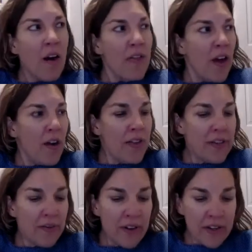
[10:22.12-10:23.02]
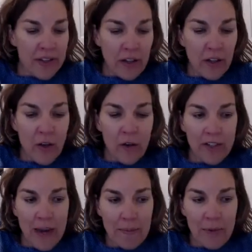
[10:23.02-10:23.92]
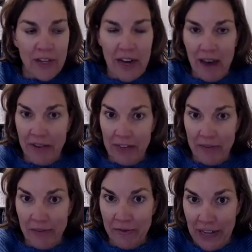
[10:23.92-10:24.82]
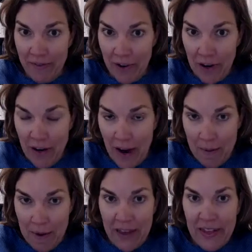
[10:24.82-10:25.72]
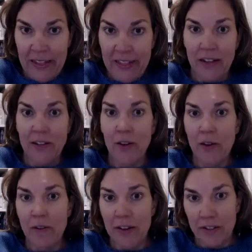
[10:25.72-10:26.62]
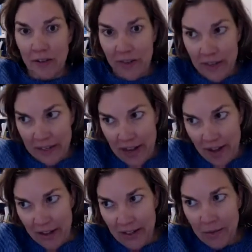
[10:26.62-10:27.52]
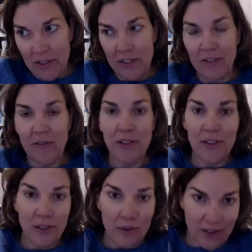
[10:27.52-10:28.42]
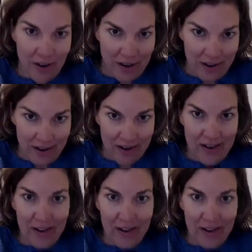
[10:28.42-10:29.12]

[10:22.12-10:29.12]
Are the local chapters gonna have a different flavor? I mean, I think San Antonio feels different than Dallas, which is different than Tucson.